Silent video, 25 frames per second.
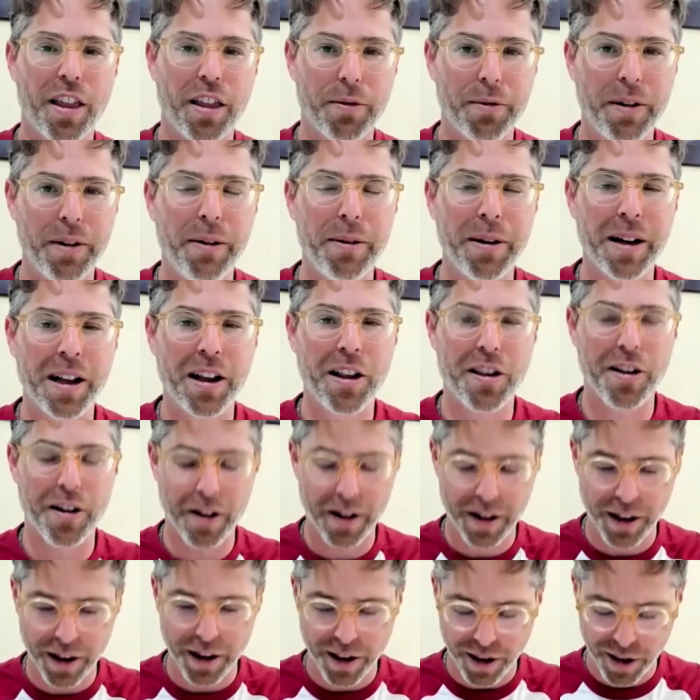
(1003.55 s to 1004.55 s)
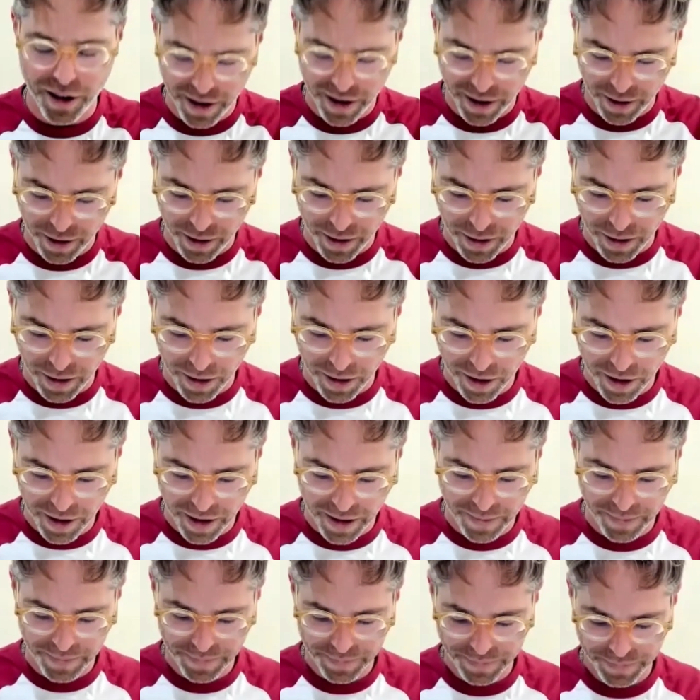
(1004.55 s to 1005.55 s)
Three-ring circus, a Singer calls
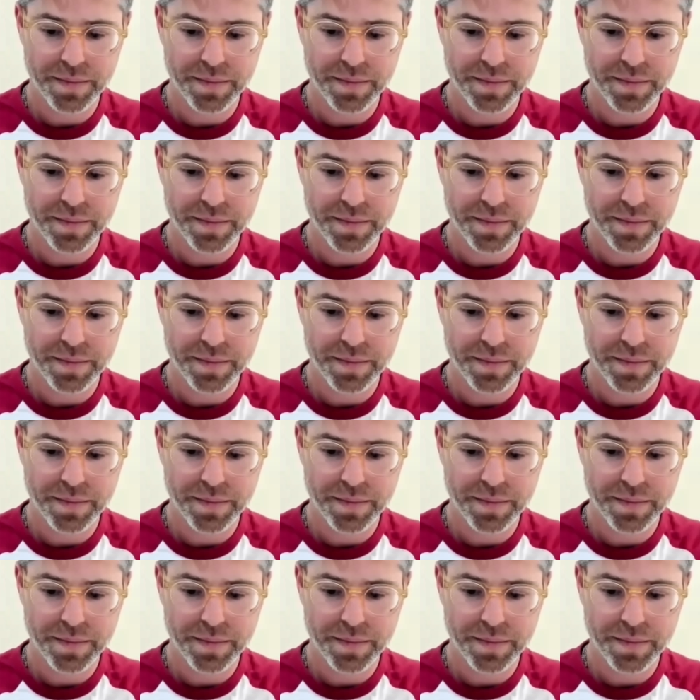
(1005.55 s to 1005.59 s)
it.